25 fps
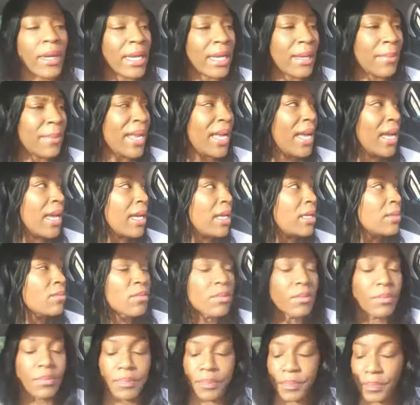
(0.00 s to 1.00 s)
And I'm not
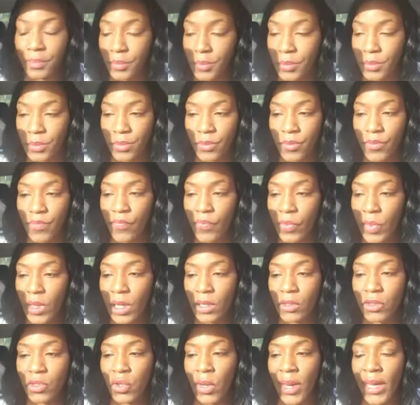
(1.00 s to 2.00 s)

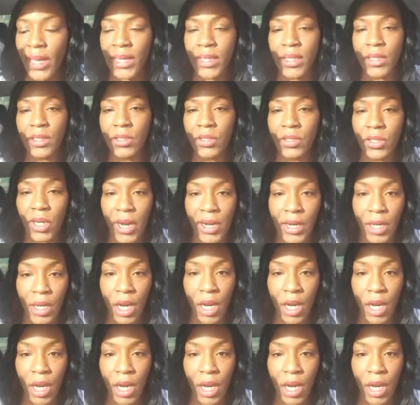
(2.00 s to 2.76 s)
trying to start an